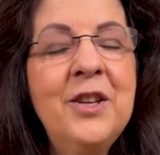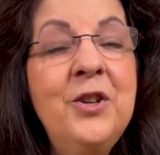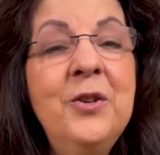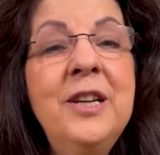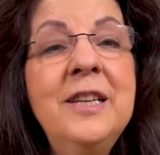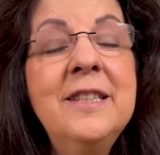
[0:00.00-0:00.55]

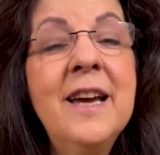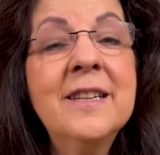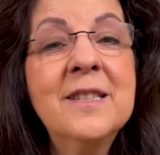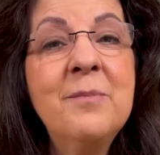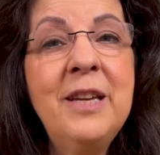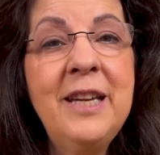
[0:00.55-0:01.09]
You didn't
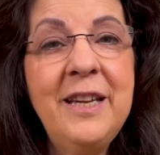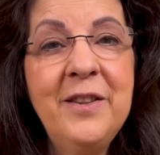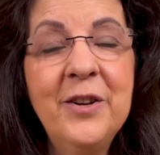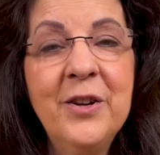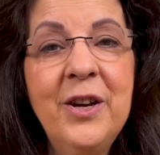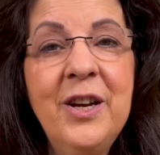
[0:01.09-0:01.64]
text me
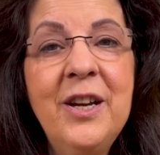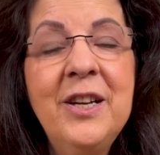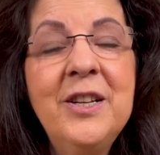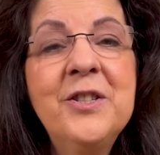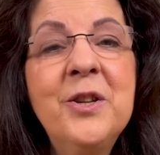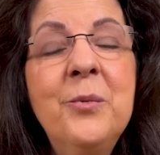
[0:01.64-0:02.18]
either.
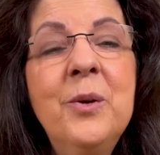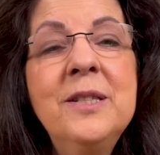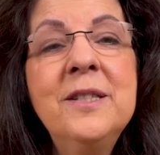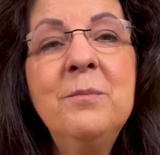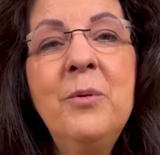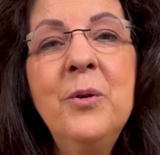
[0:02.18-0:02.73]
So what's
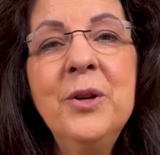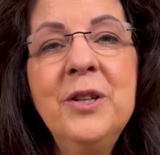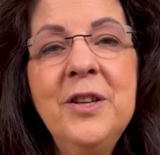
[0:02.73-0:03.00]
important